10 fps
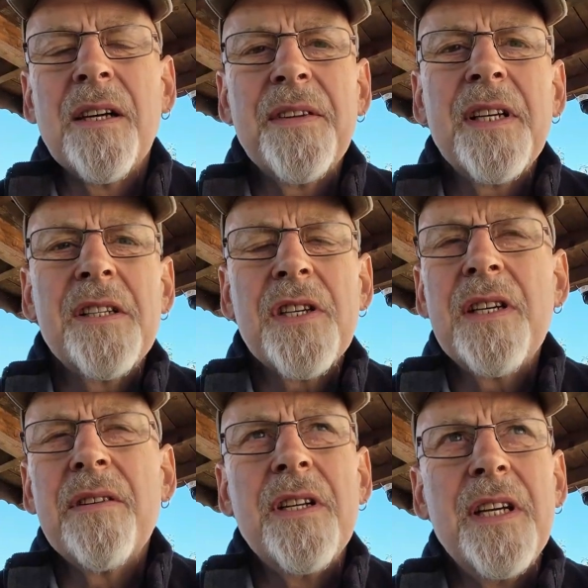Yeah, I think there's
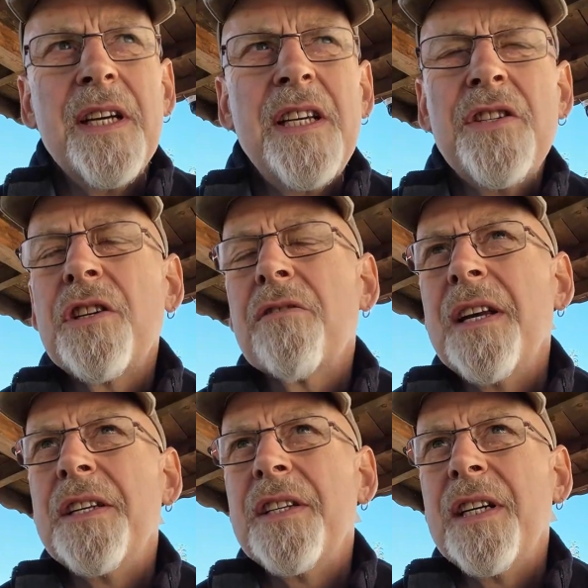even an easy
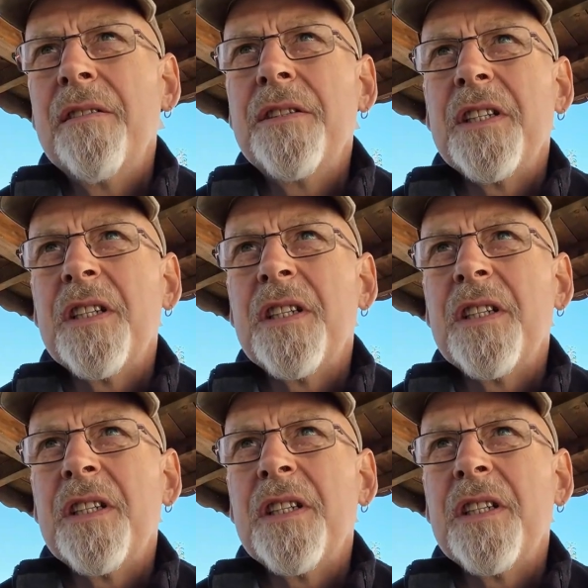credit here, isn't it?